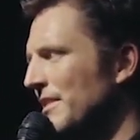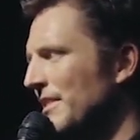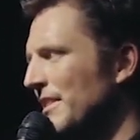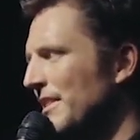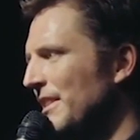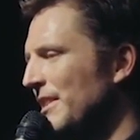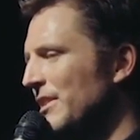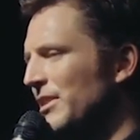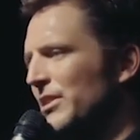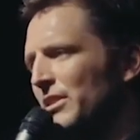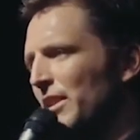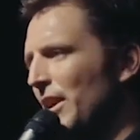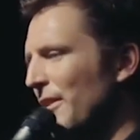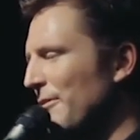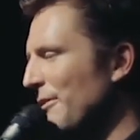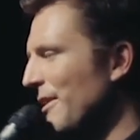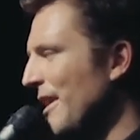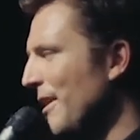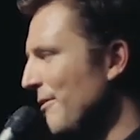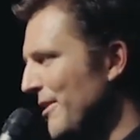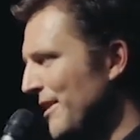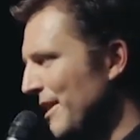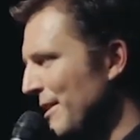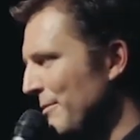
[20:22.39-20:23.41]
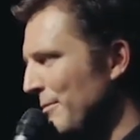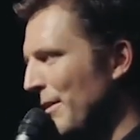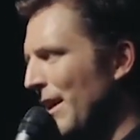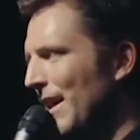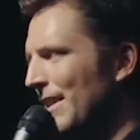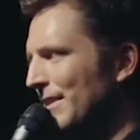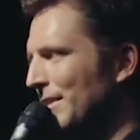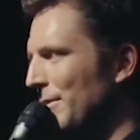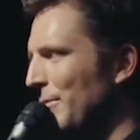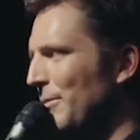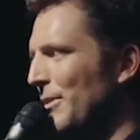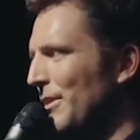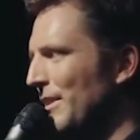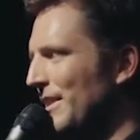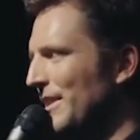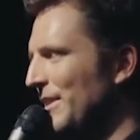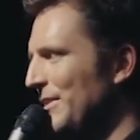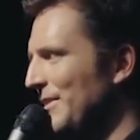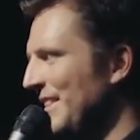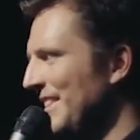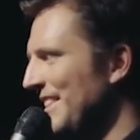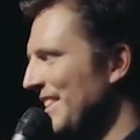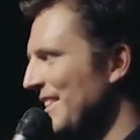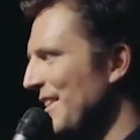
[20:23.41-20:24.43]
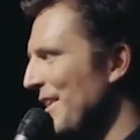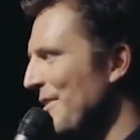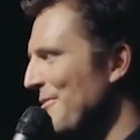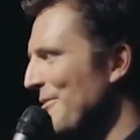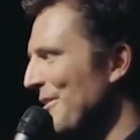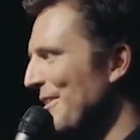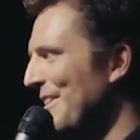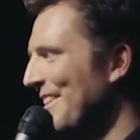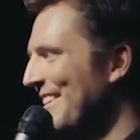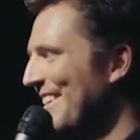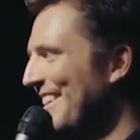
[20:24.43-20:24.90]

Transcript: You just covered everything possible that you need to cover.